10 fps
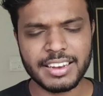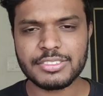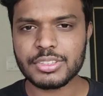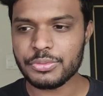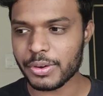
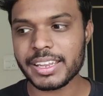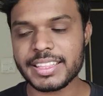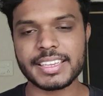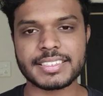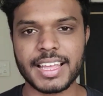And also the
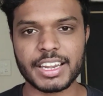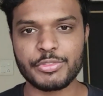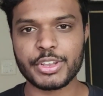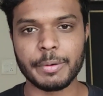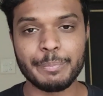funny thing is
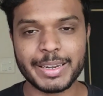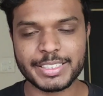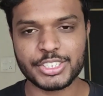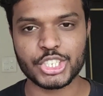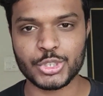that if you compare
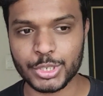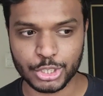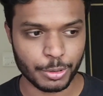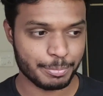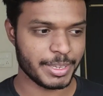the
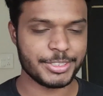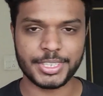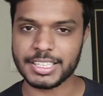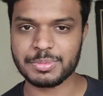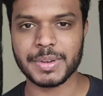situation of
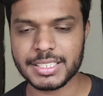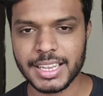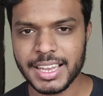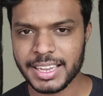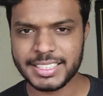PSG and
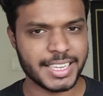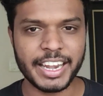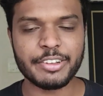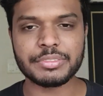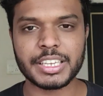Spurs, it's
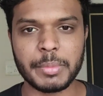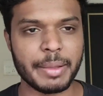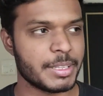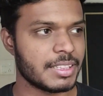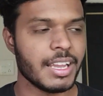kind of same.
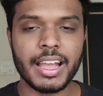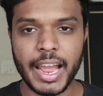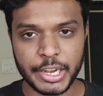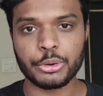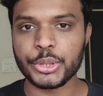I mean,
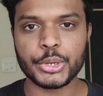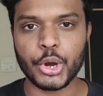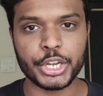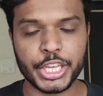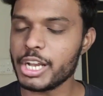Antonio
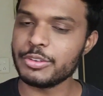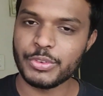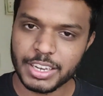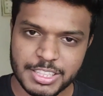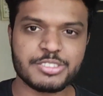Conte
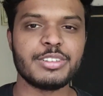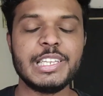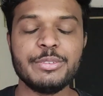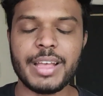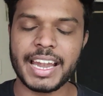will also
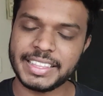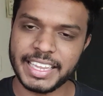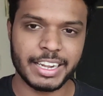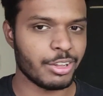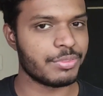leave at
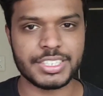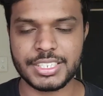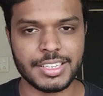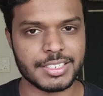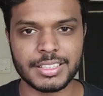the end of the
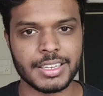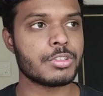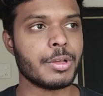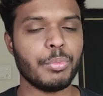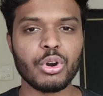season
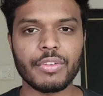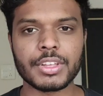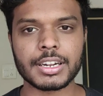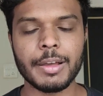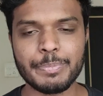because the board
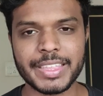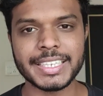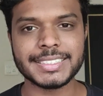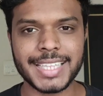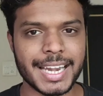of the club
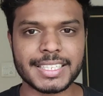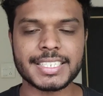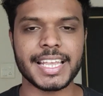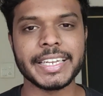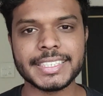thinks that
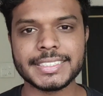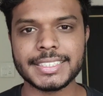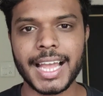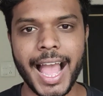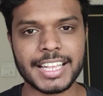the
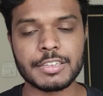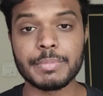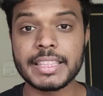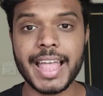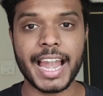signings
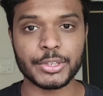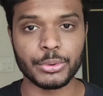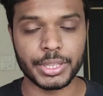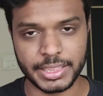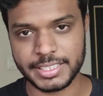hasn't been
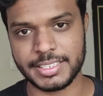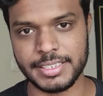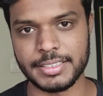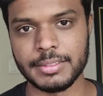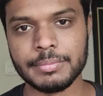that good in this
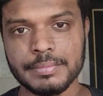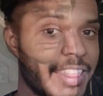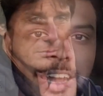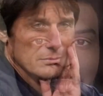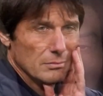season
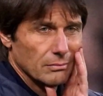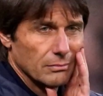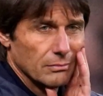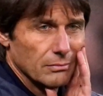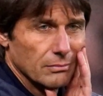and they are
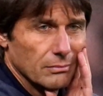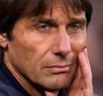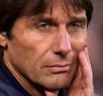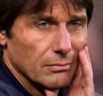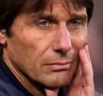blaming Conte
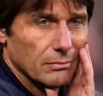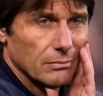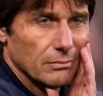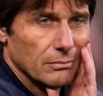for it. And